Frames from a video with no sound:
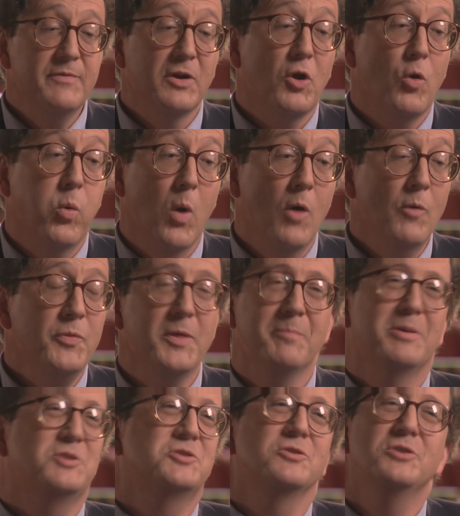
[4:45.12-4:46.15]
even quote them,
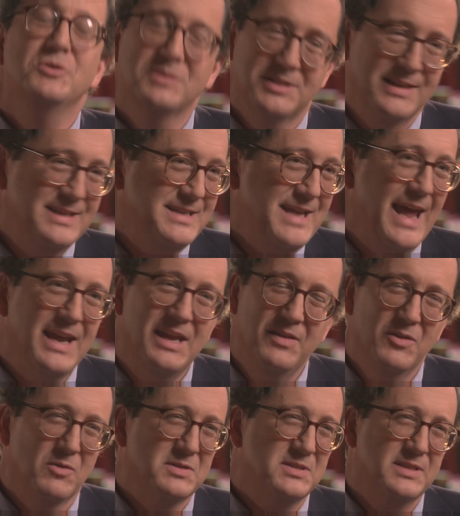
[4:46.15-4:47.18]
but you're usually taking
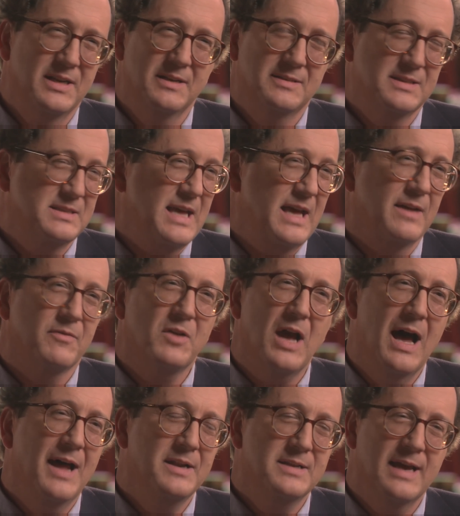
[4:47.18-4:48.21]
those sentences out of
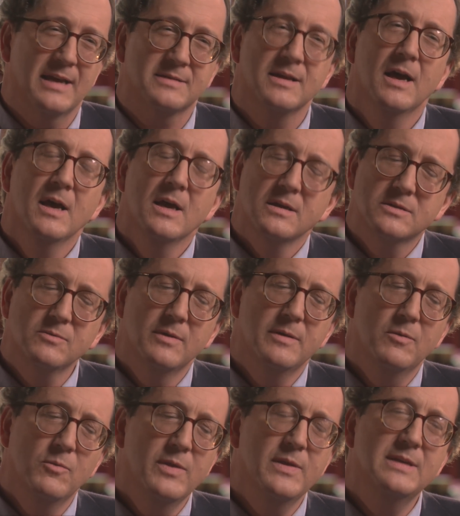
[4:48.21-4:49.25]
context. So when,
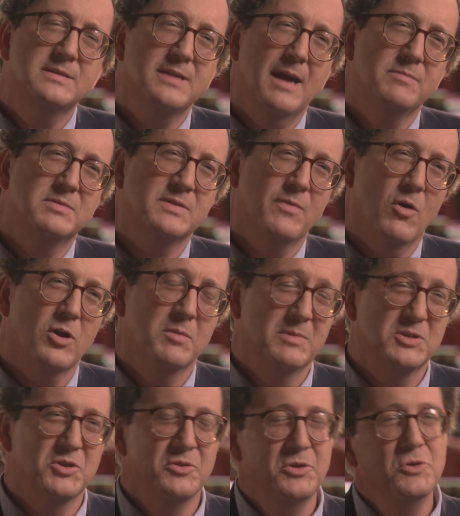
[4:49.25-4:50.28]
when these types of
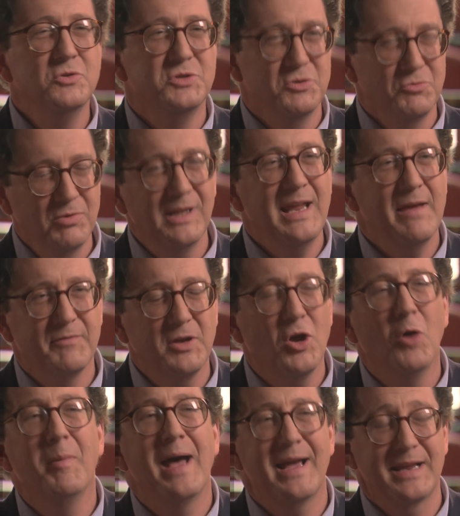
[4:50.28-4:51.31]
arguments are used, you really have to
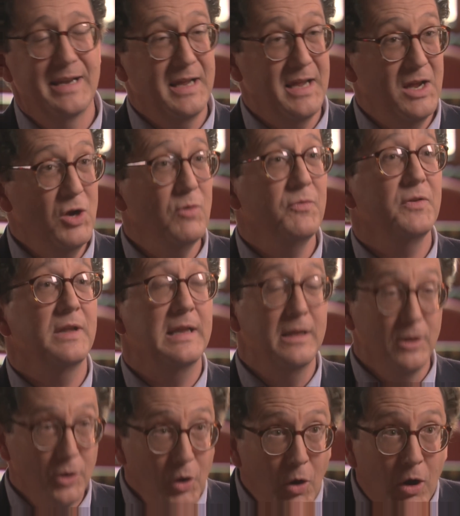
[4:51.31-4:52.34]
go back and carefully
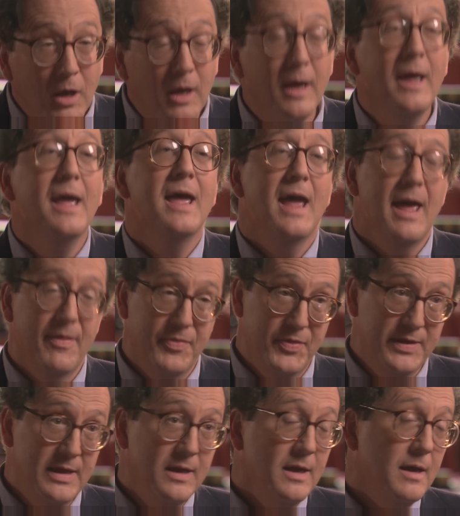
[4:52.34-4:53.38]
look at
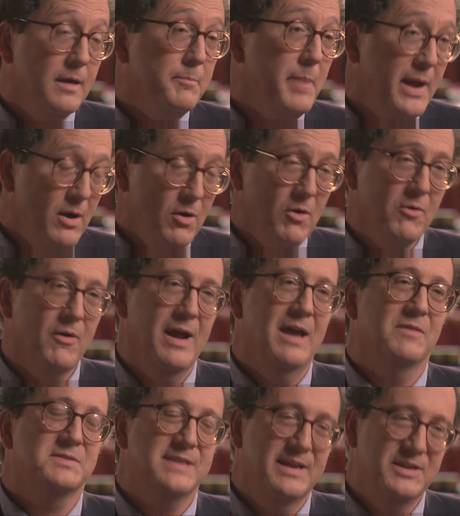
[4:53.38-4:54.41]
the
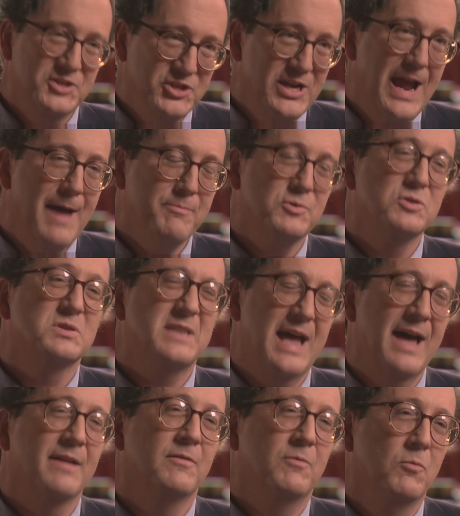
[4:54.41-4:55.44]
paragraphs and chapters
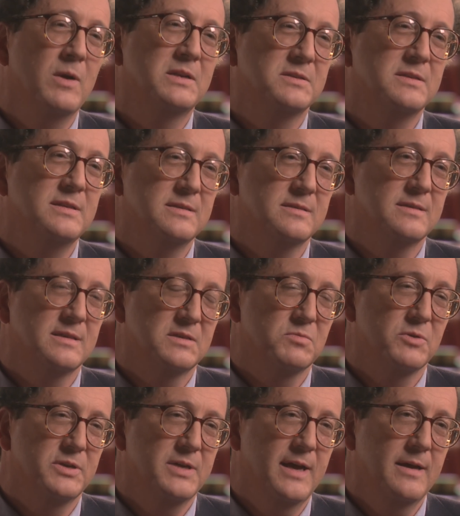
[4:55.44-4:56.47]
out of which these things
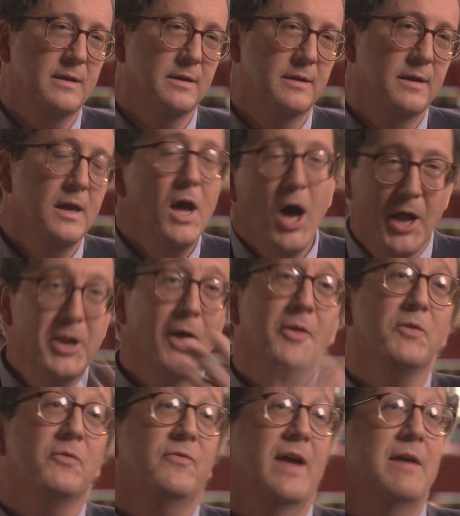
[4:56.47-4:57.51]
were taken.
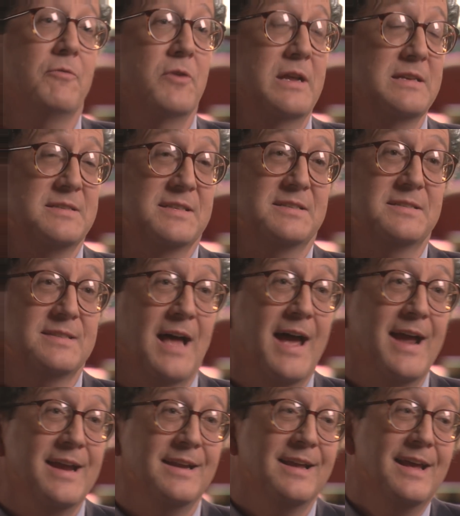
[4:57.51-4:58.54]
Another favorite is to
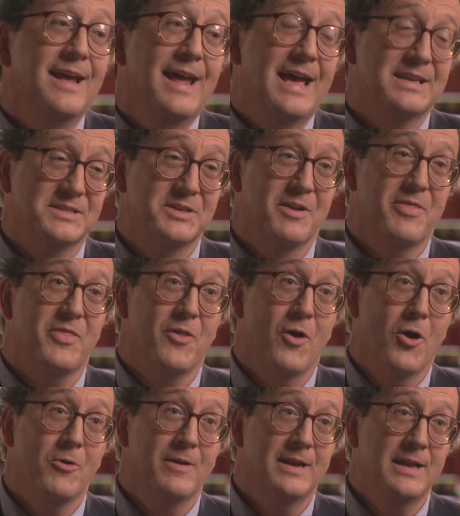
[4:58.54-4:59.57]
cite as an
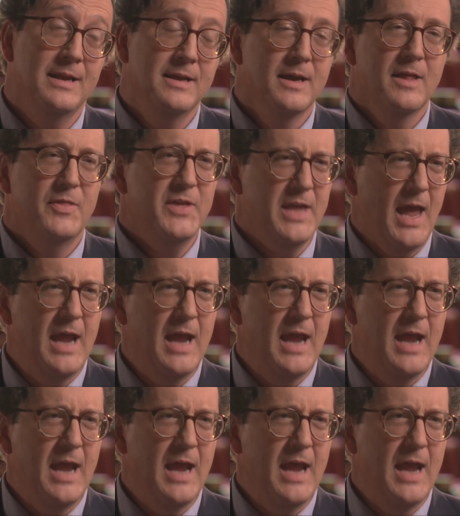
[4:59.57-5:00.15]
authority the